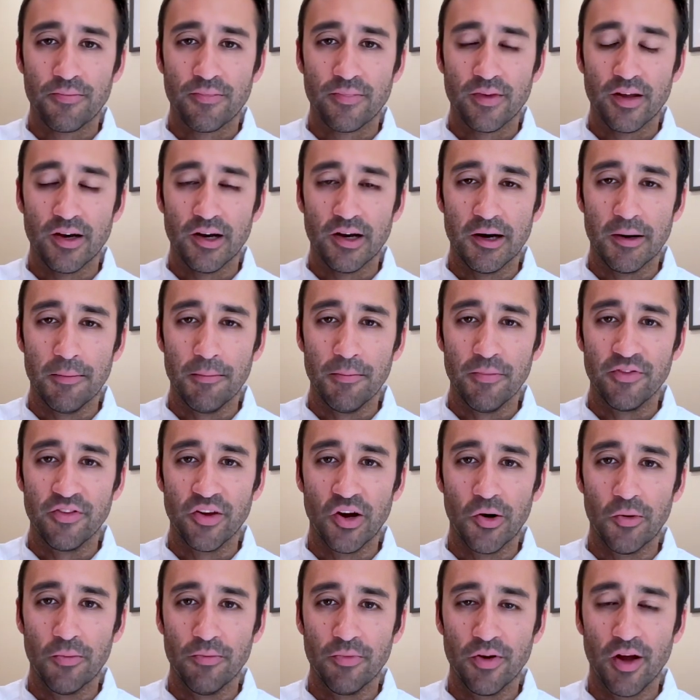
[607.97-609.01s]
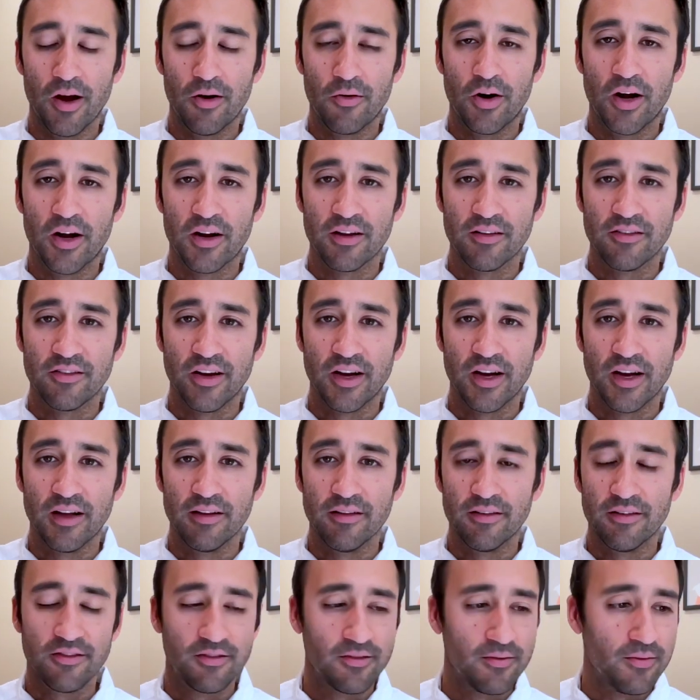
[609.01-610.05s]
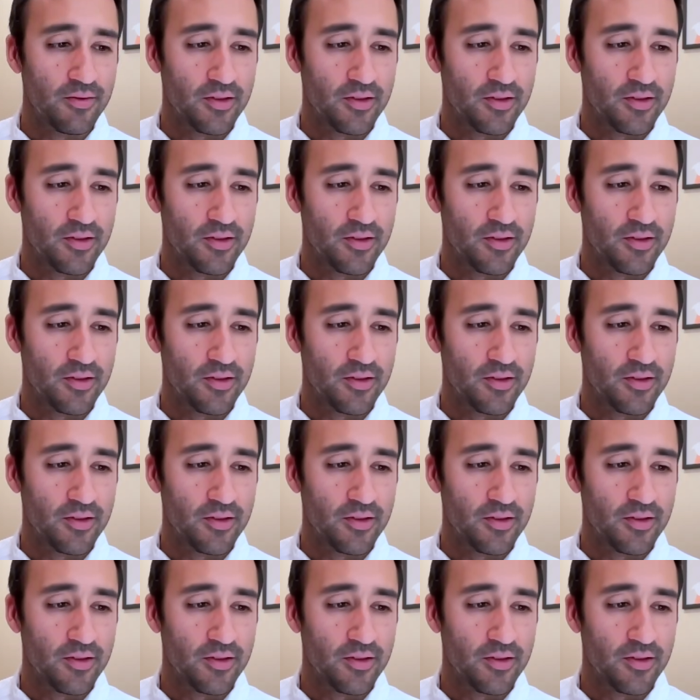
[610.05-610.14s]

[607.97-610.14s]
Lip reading: So not rocket science.